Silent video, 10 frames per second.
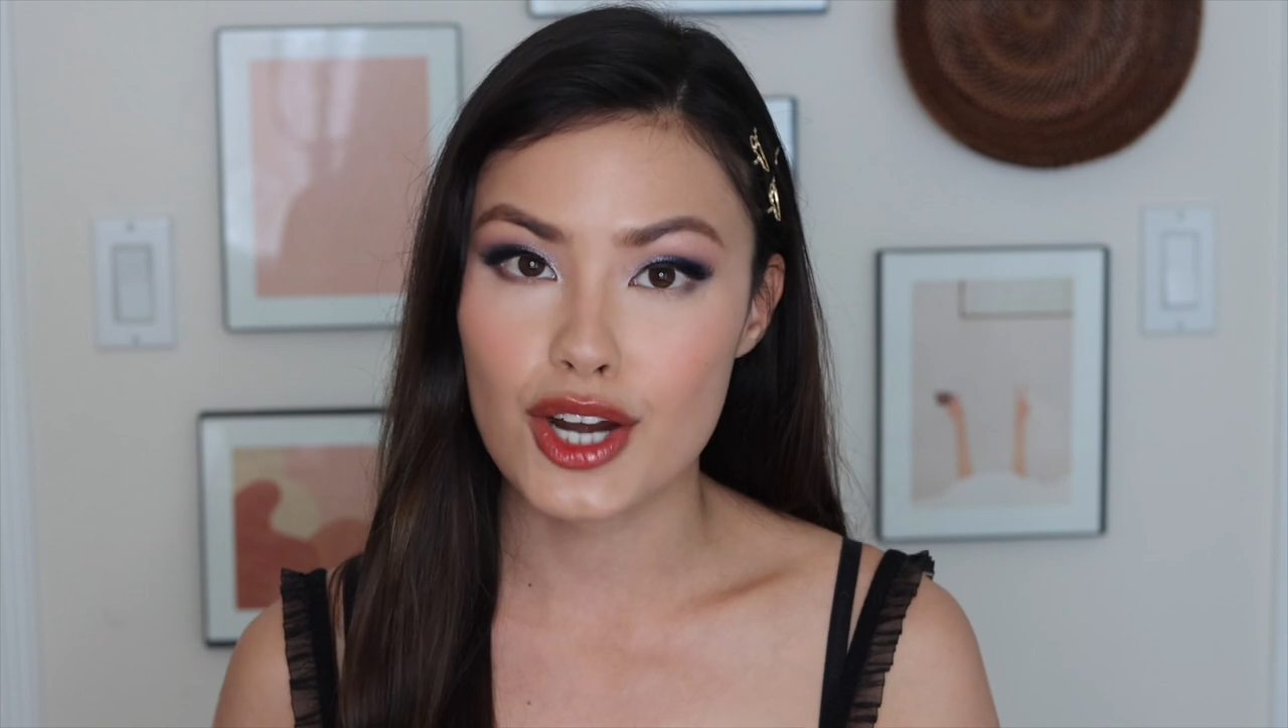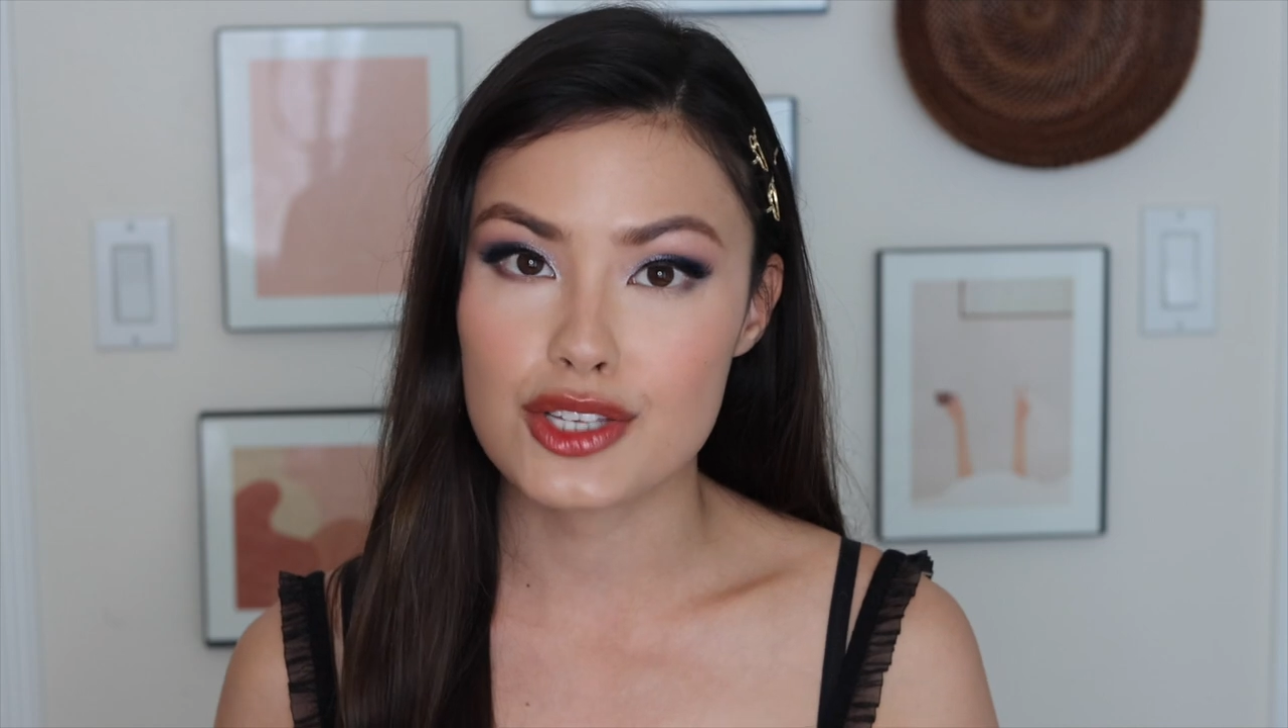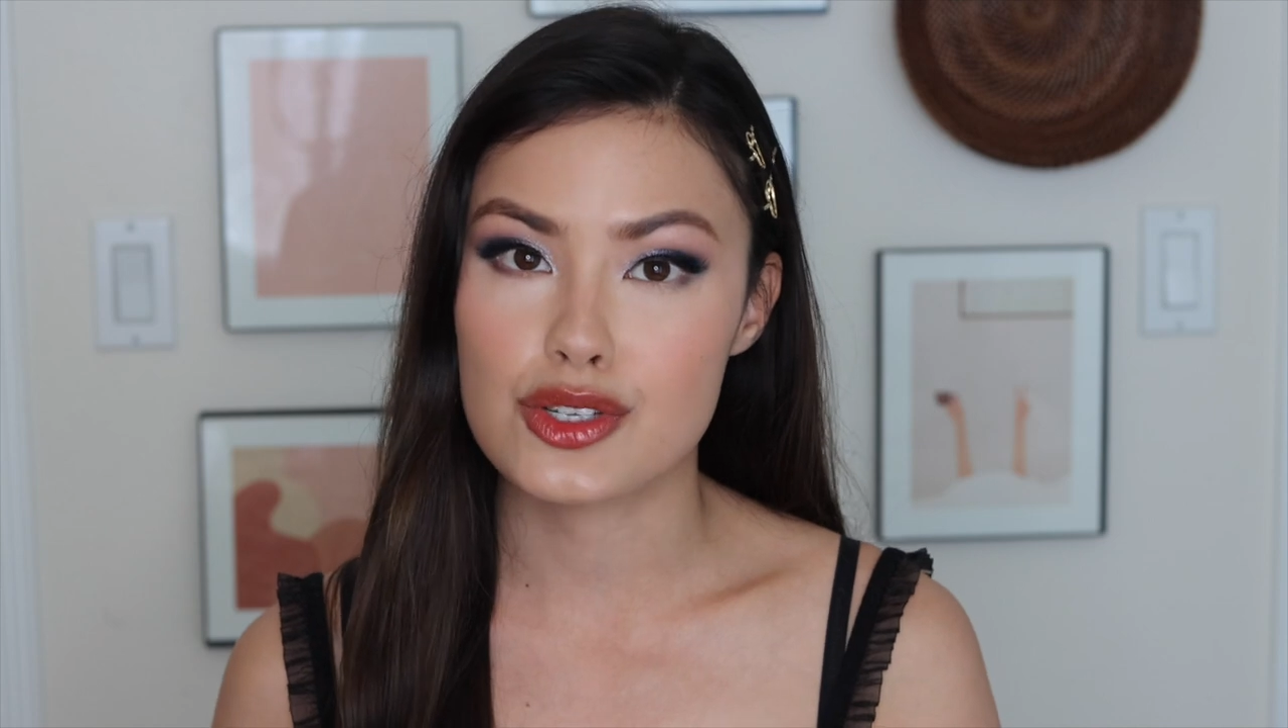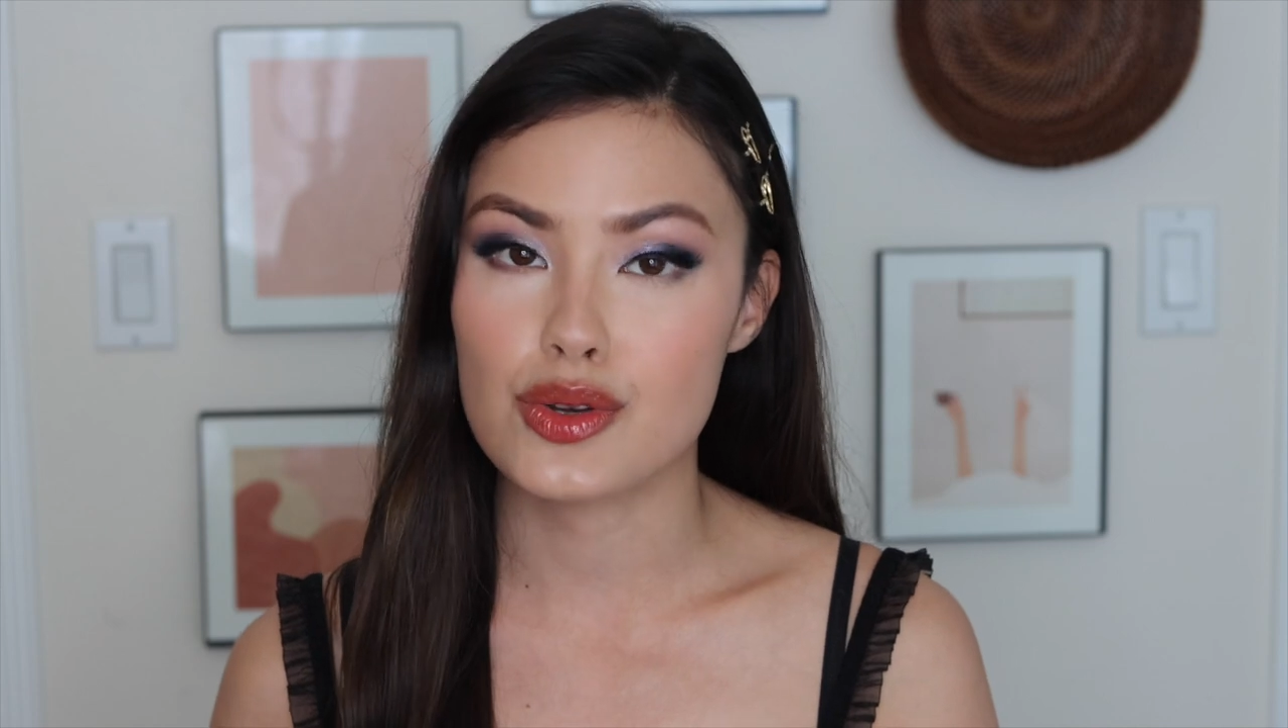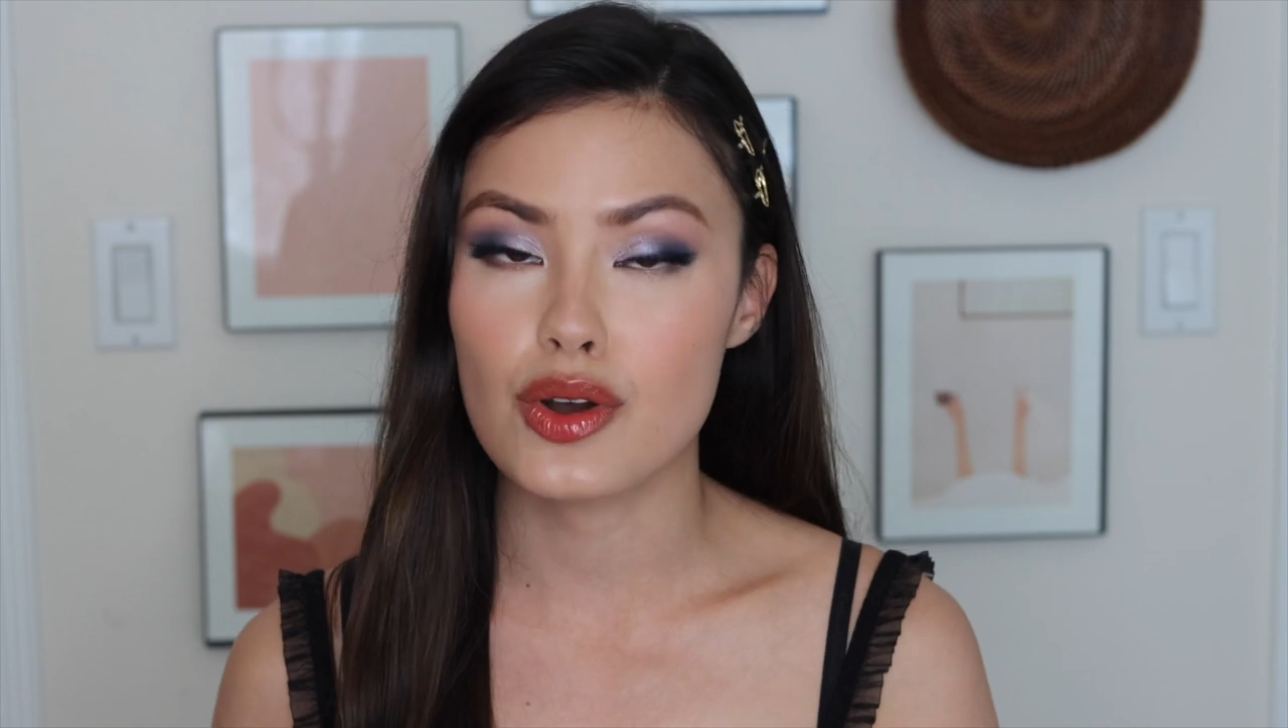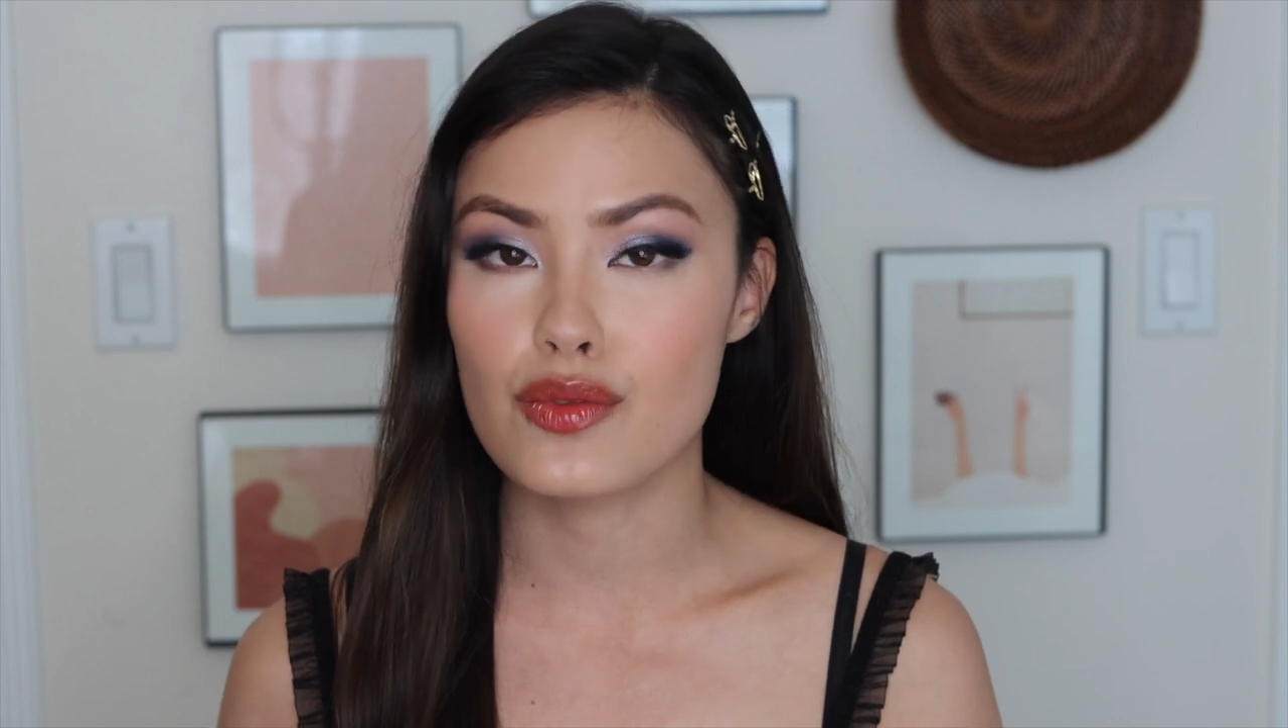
is to